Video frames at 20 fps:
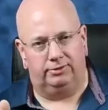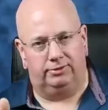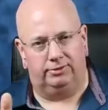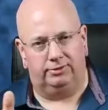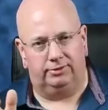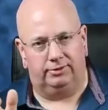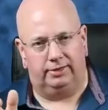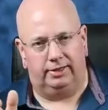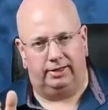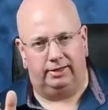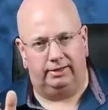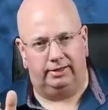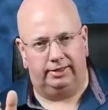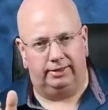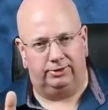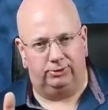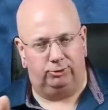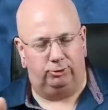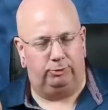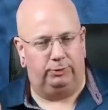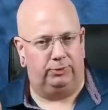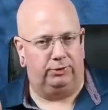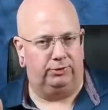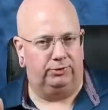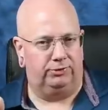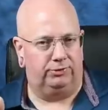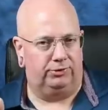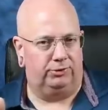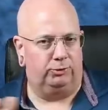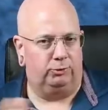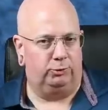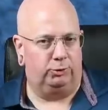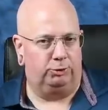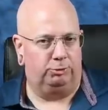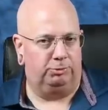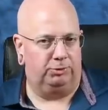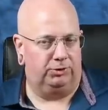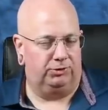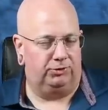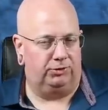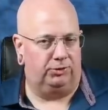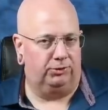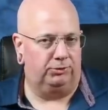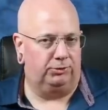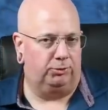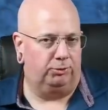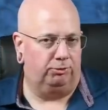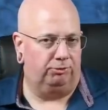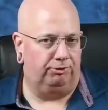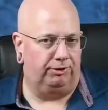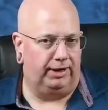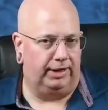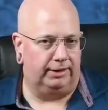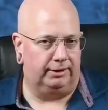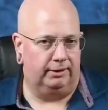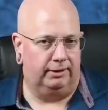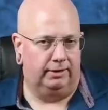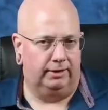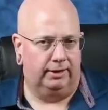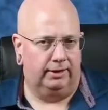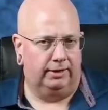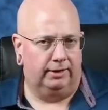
this is not like conspiracy or rumor, it's hardcore fact.